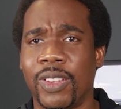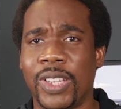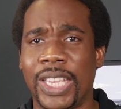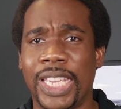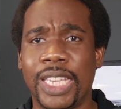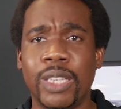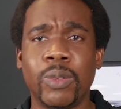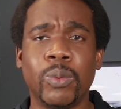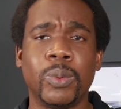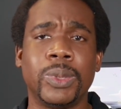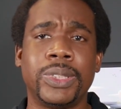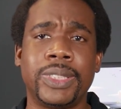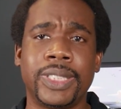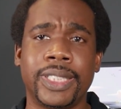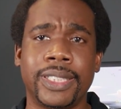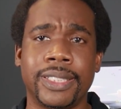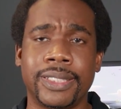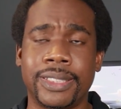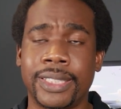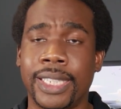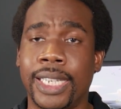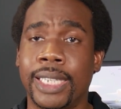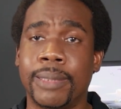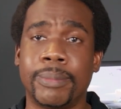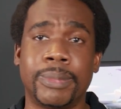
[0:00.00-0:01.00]
It will take
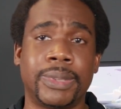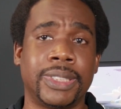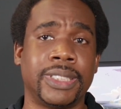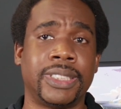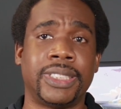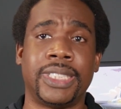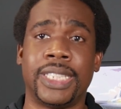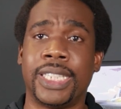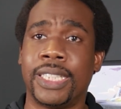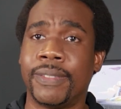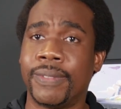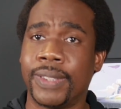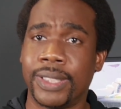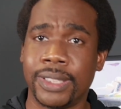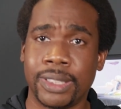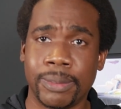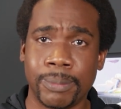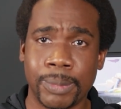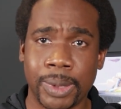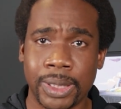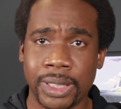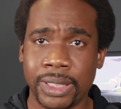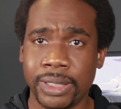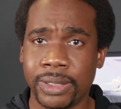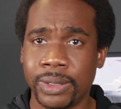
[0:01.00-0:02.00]
time to save up the
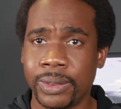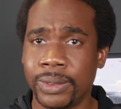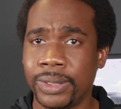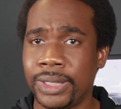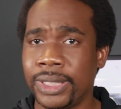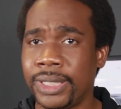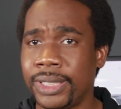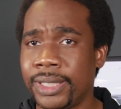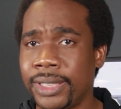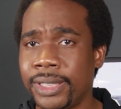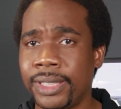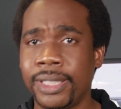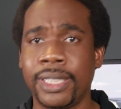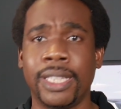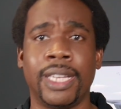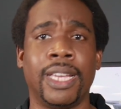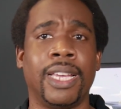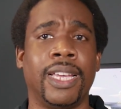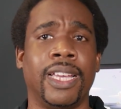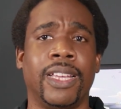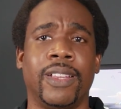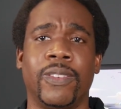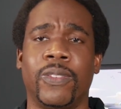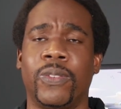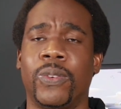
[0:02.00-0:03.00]
money you need
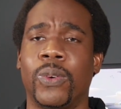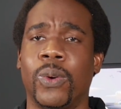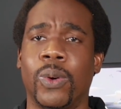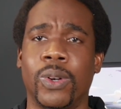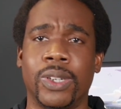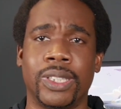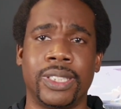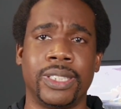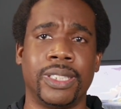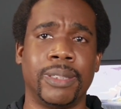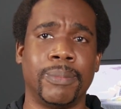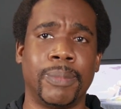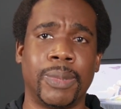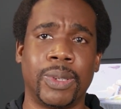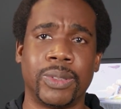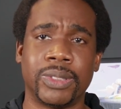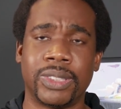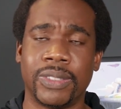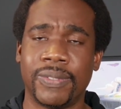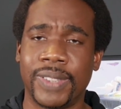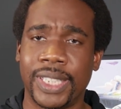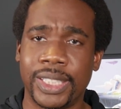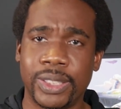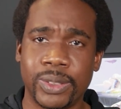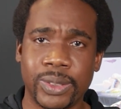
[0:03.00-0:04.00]
for the amount
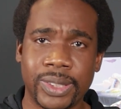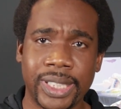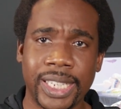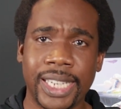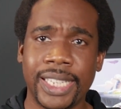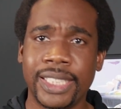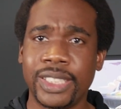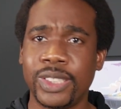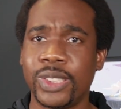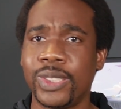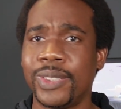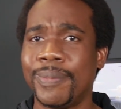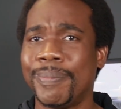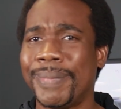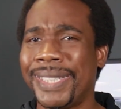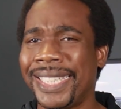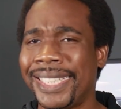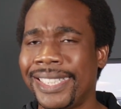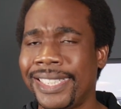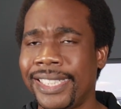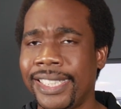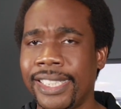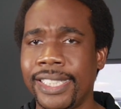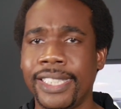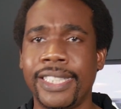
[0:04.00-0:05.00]
of education you may
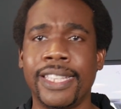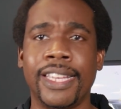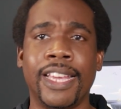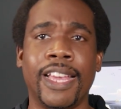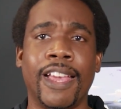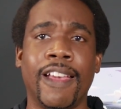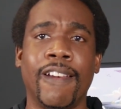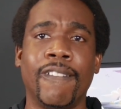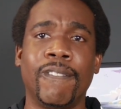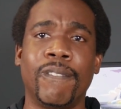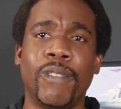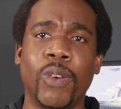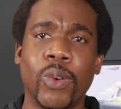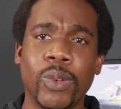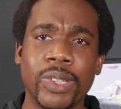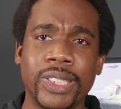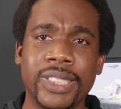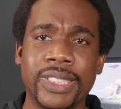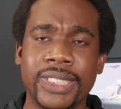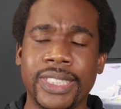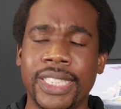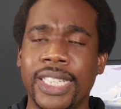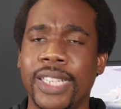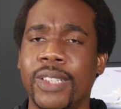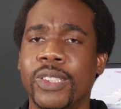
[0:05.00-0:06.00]
need, for the
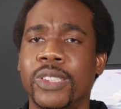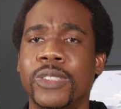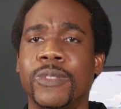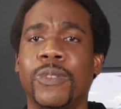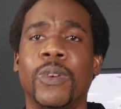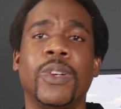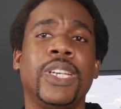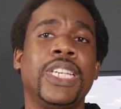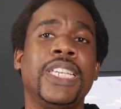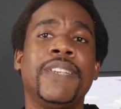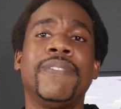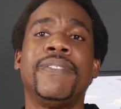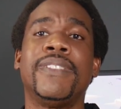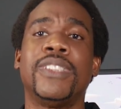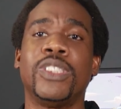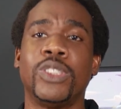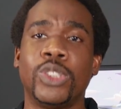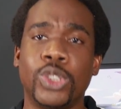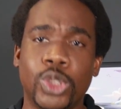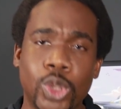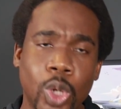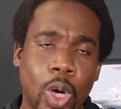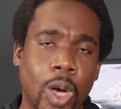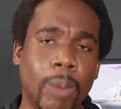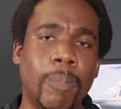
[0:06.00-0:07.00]
skills, for even the
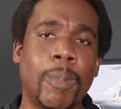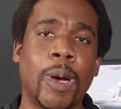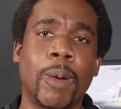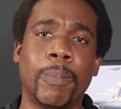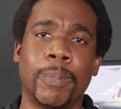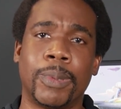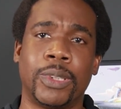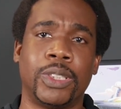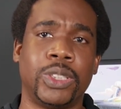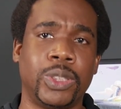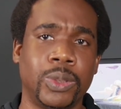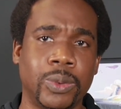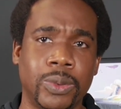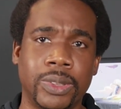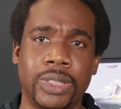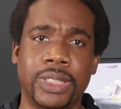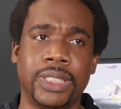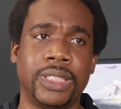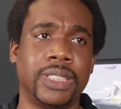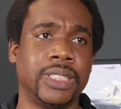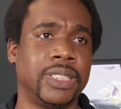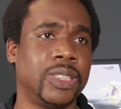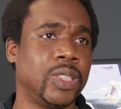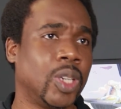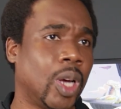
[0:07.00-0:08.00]
job
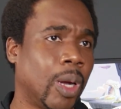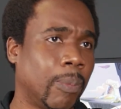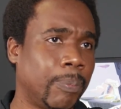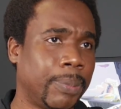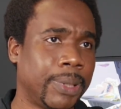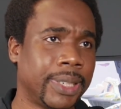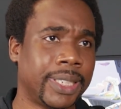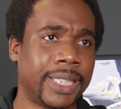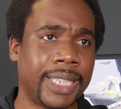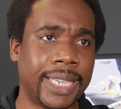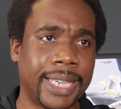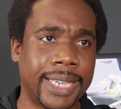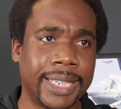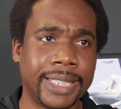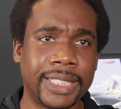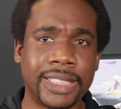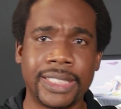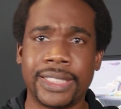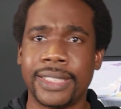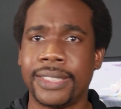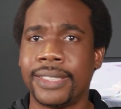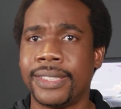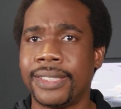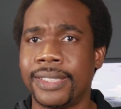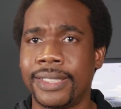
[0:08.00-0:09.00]
opportunities, the
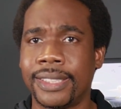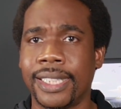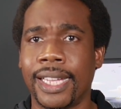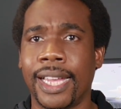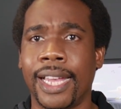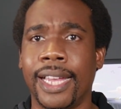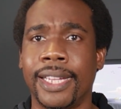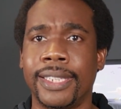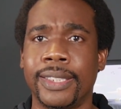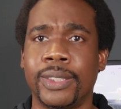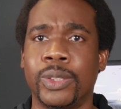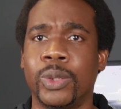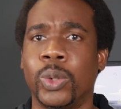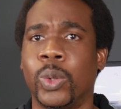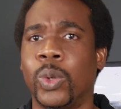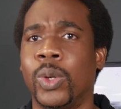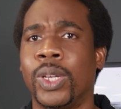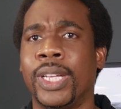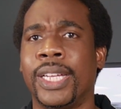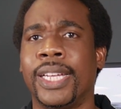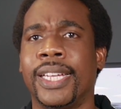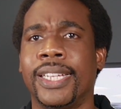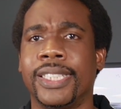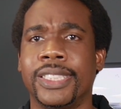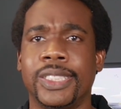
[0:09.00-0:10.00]
applications, and
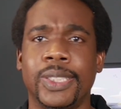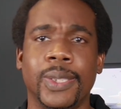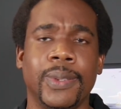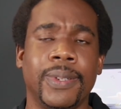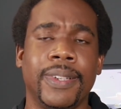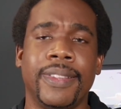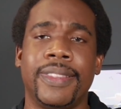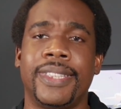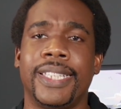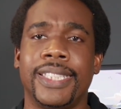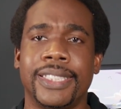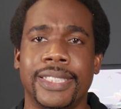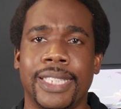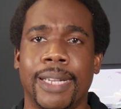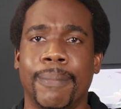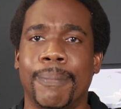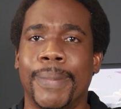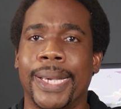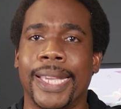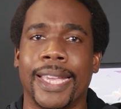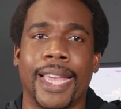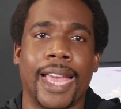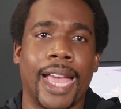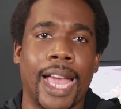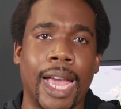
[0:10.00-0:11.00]
certain things that
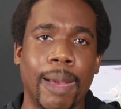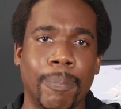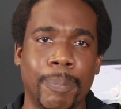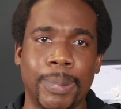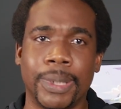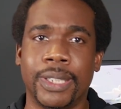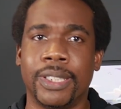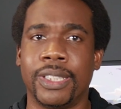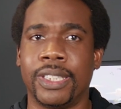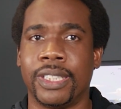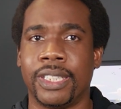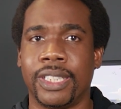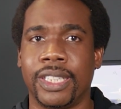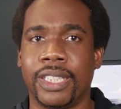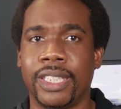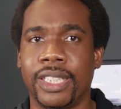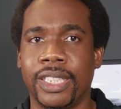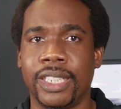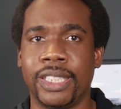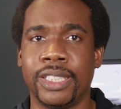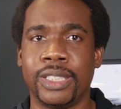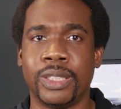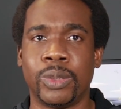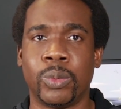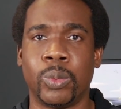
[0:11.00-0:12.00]
might happen
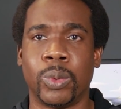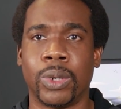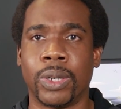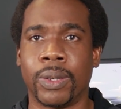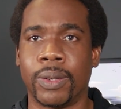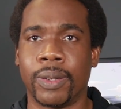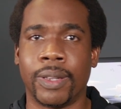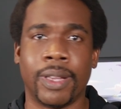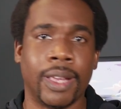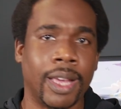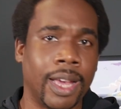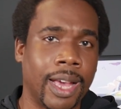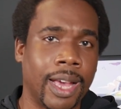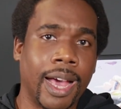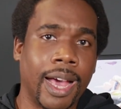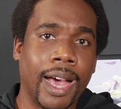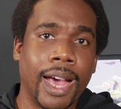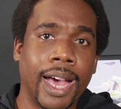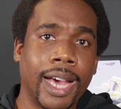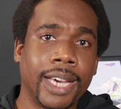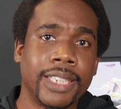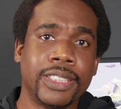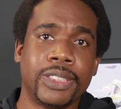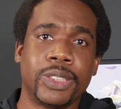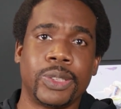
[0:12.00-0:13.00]
in the world.
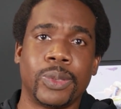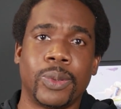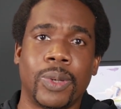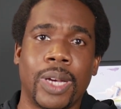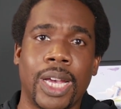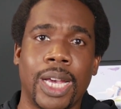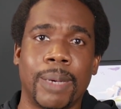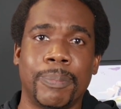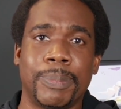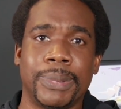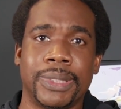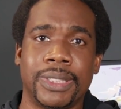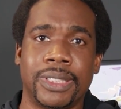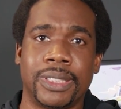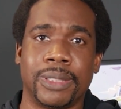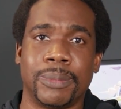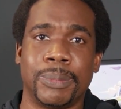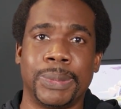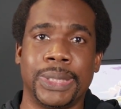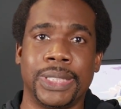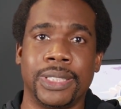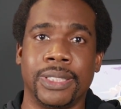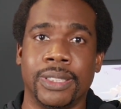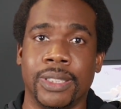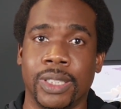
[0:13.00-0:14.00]
I so happened to
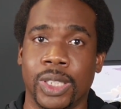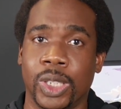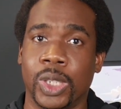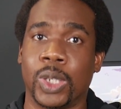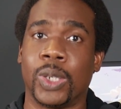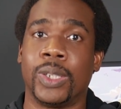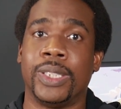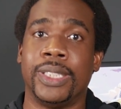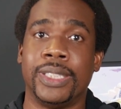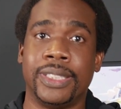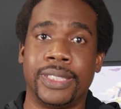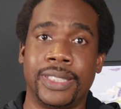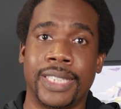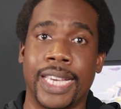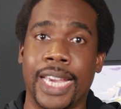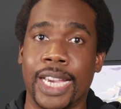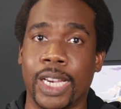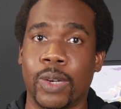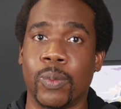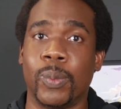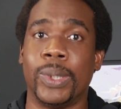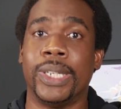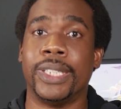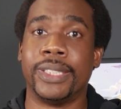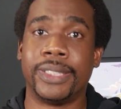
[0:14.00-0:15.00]
be learning tech
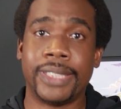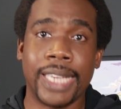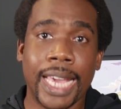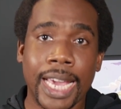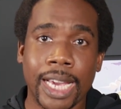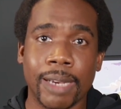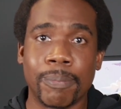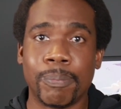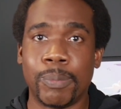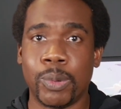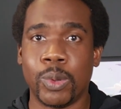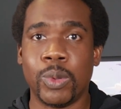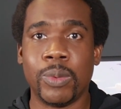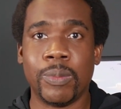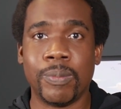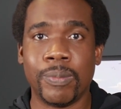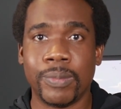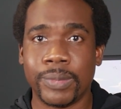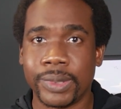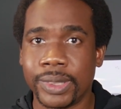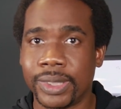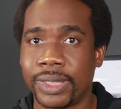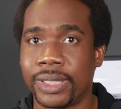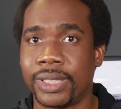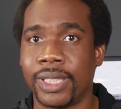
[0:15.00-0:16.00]
when the tech
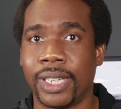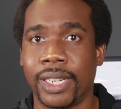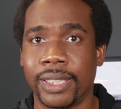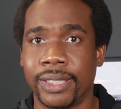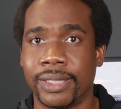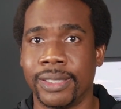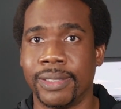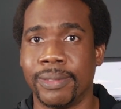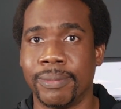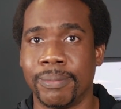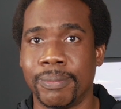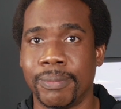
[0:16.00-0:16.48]
boom started.